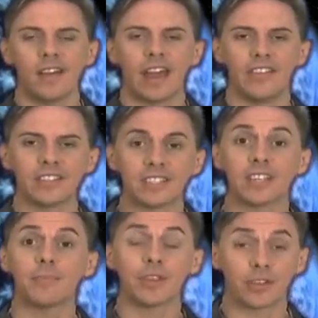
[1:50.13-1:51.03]
And this is
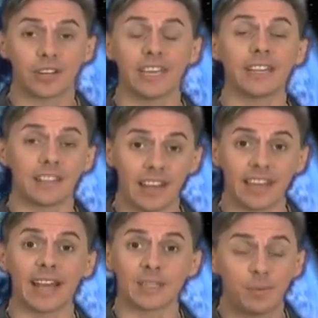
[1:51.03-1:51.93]
something you're going to get in
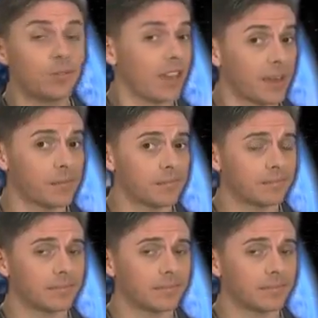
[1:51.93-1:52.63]
Lightcast Bootcamp.